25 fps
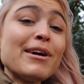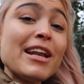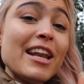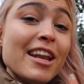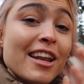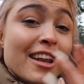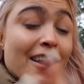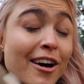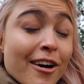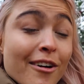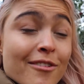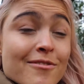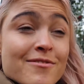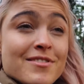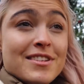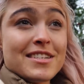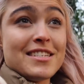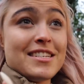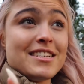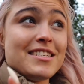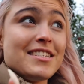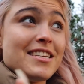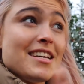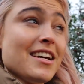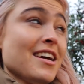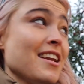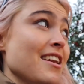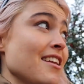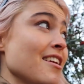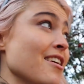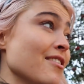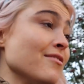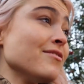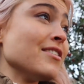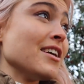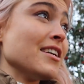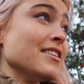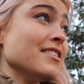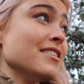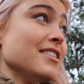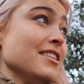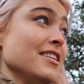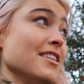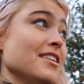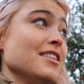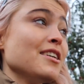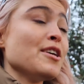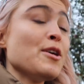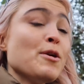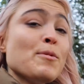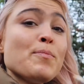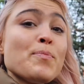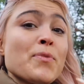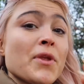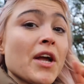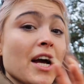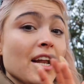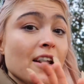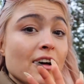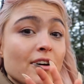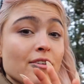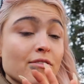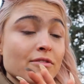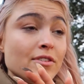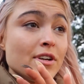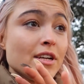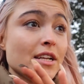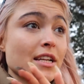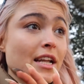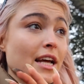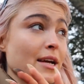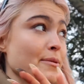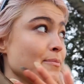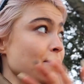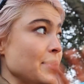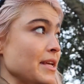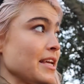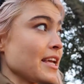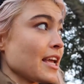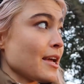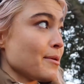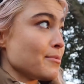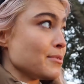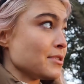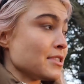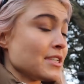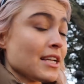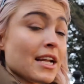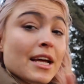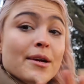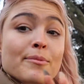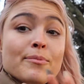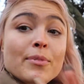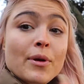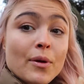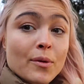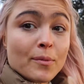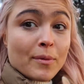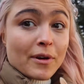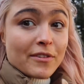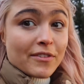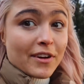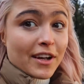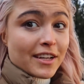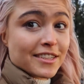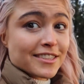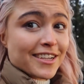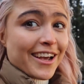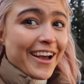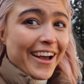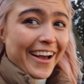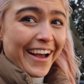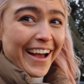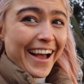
I love the city, I love London, I love like being able to like be with my friends.